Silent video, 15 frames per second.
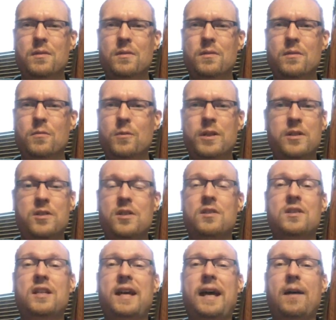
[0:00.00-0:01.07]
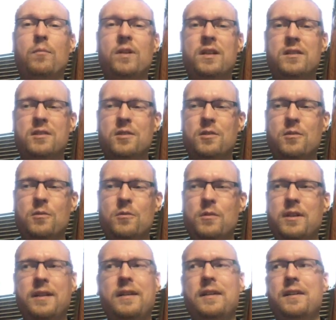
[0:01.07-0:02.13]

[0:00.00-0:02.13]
we just happen to